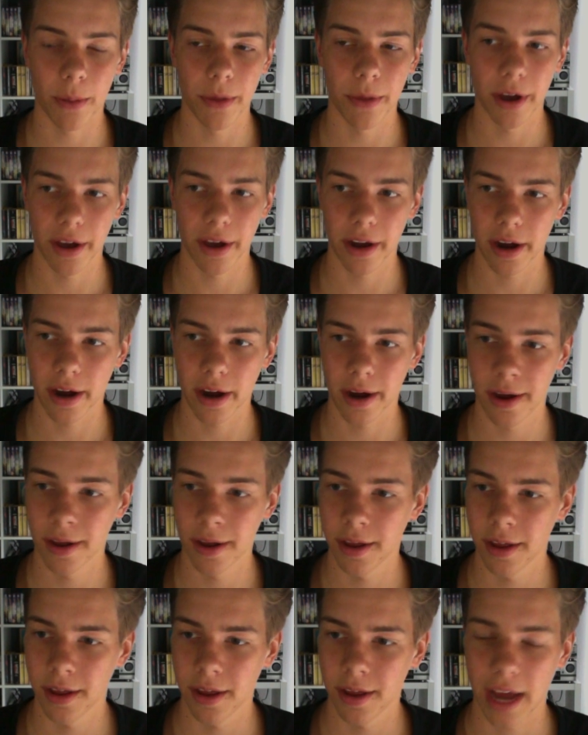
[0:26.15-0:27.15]
but
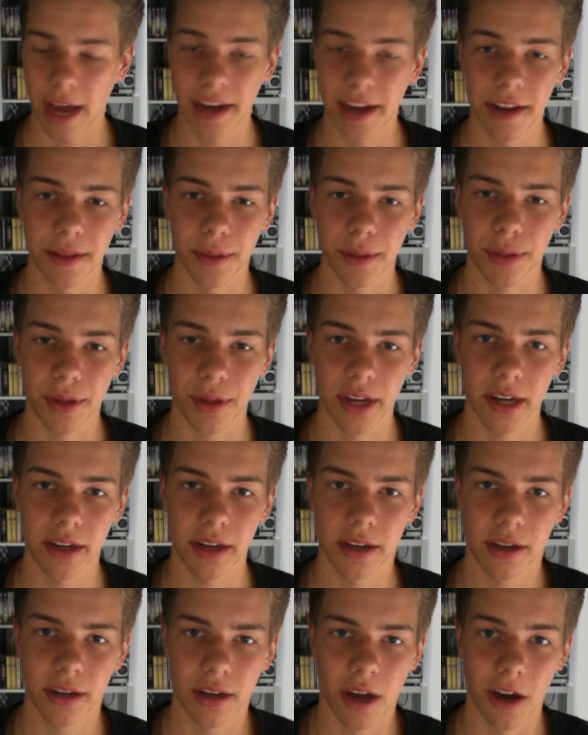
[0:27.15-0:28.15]
I didn't
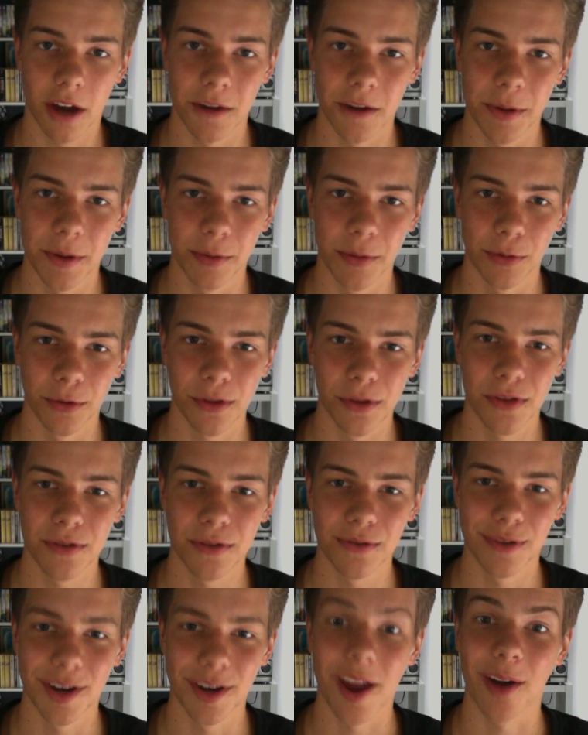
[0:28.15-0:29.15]
think other people would
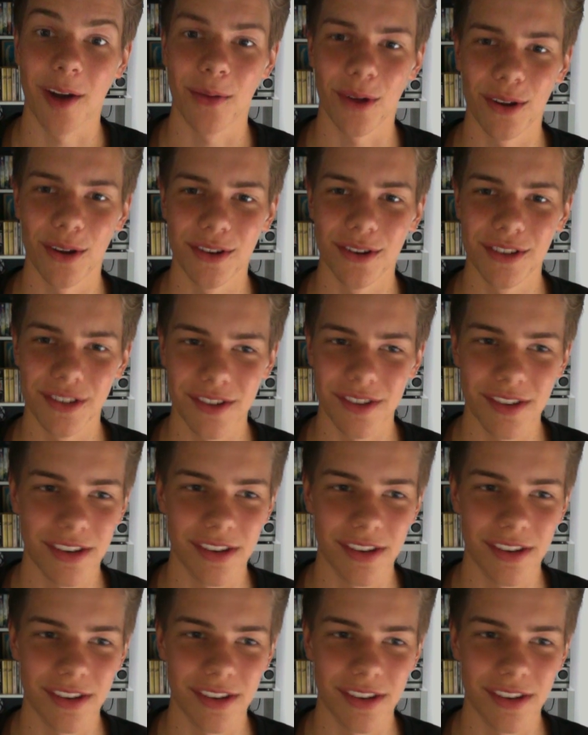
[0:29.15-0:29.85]
do another one